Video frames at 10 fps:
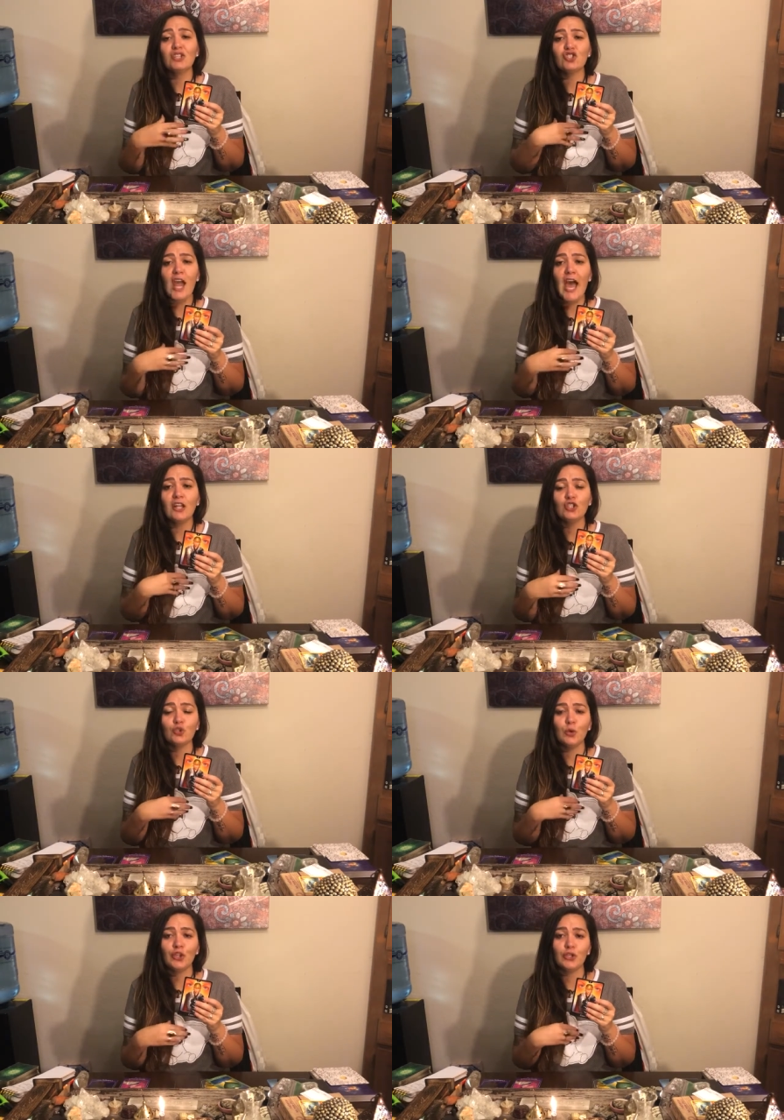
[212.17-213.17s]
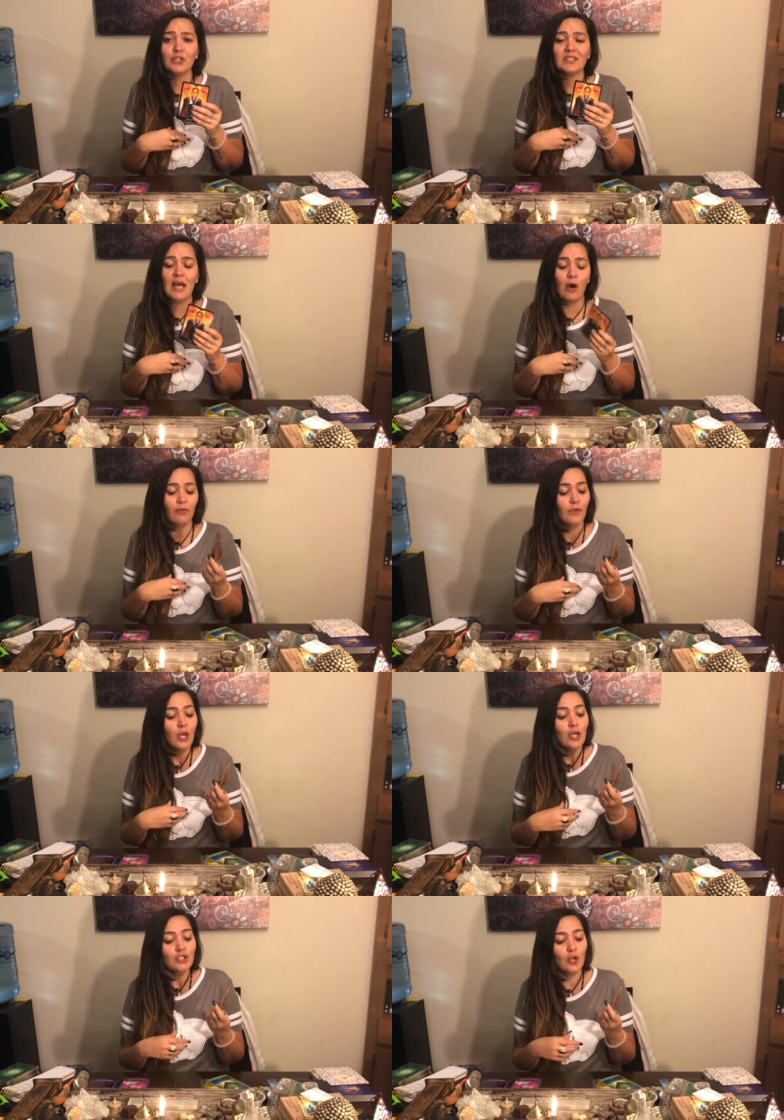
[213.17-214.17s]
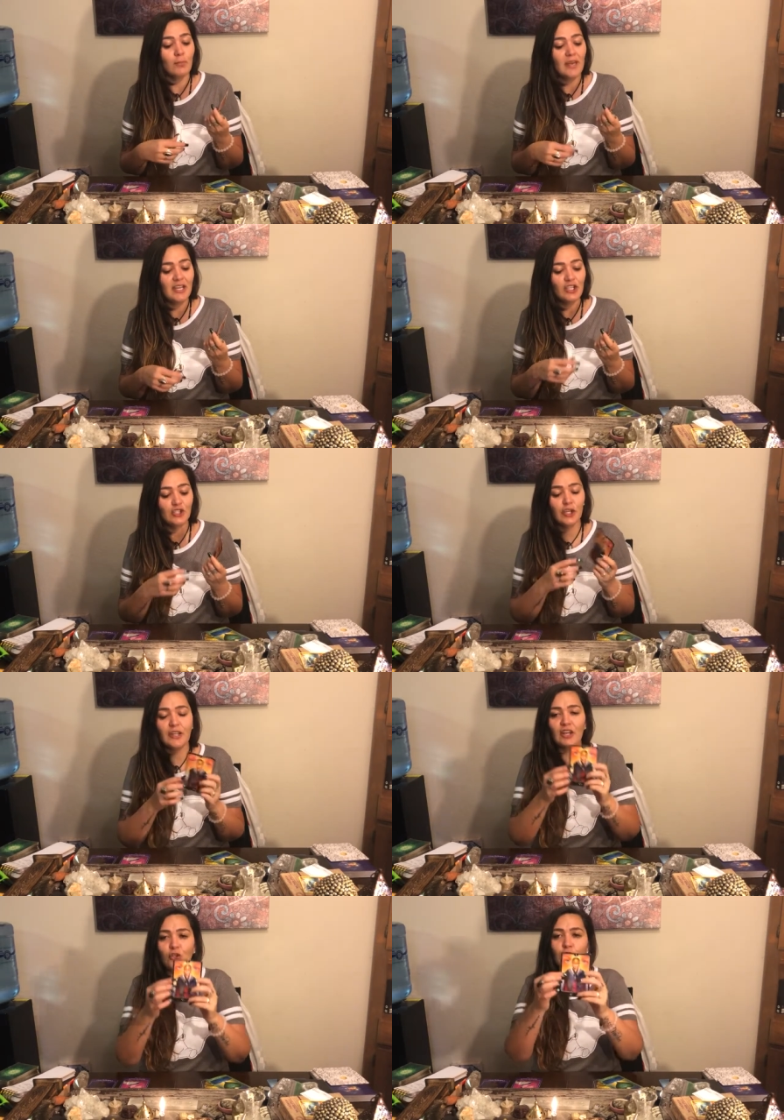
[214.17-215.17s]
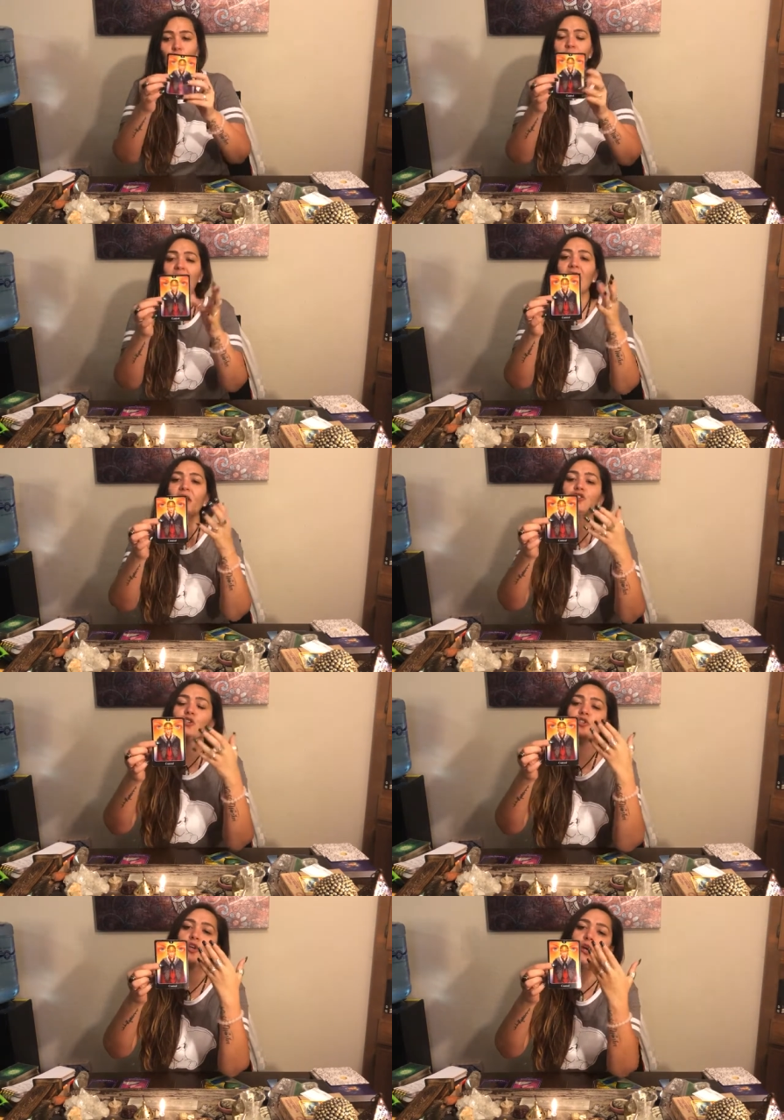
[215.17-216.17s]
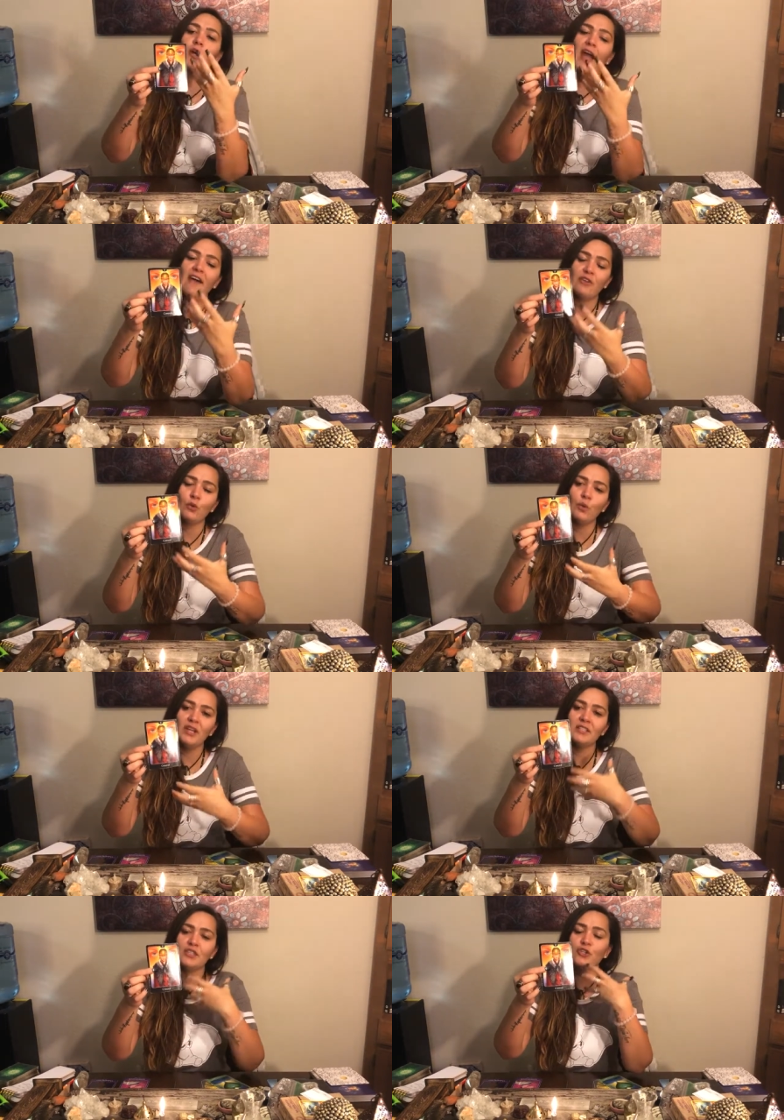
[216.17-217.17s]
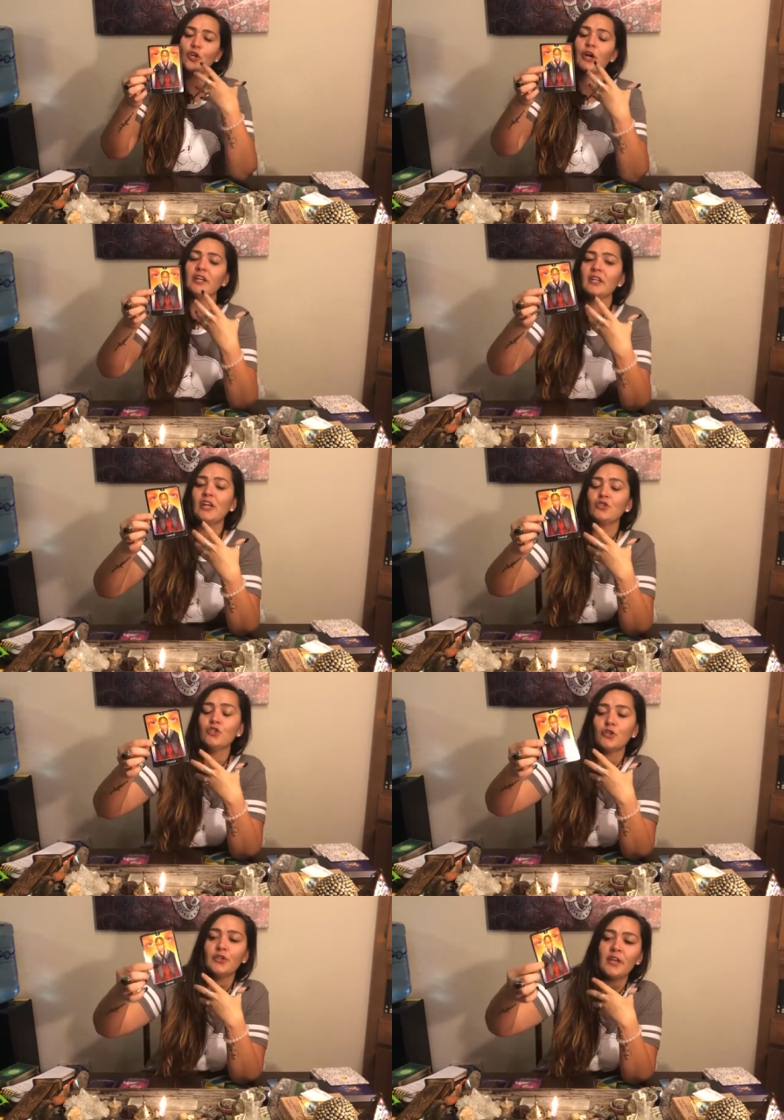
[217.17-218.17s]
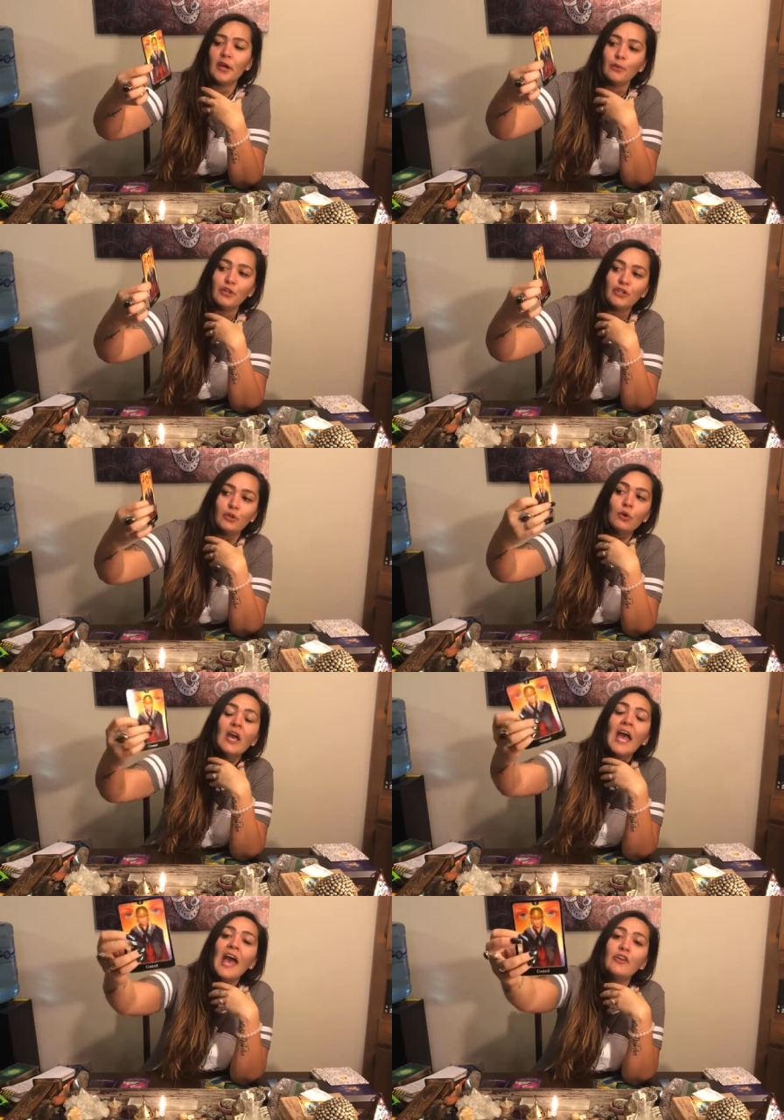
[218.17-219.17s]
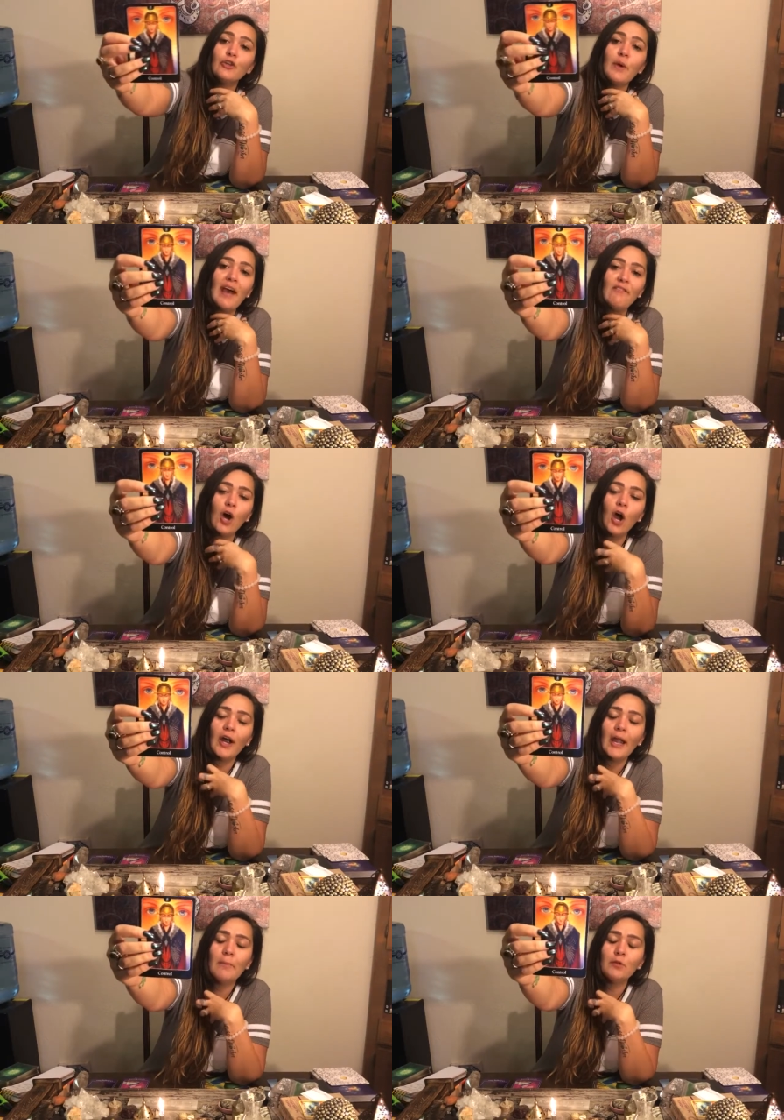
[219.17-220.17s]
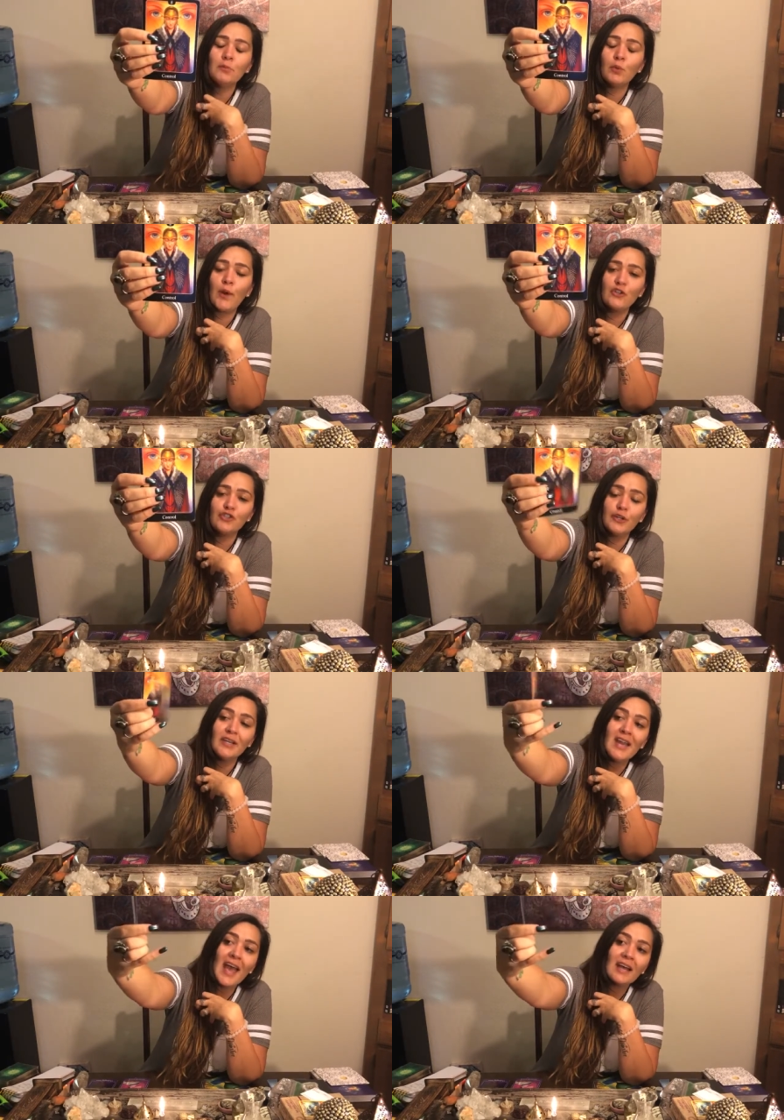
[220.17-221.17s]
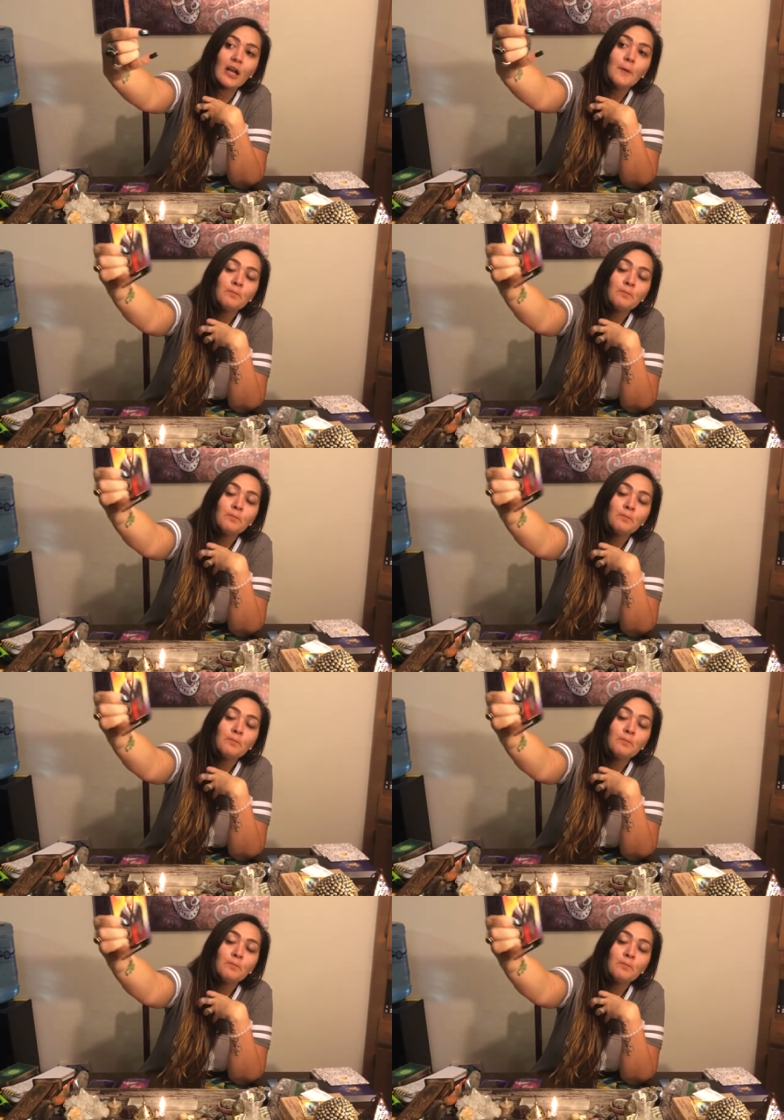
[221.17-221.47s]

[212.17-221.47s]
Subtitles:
challenge with yourself. So making sure that you know that angels are having wings and your guardian angels are there with you. You have a heart emblem around your neck.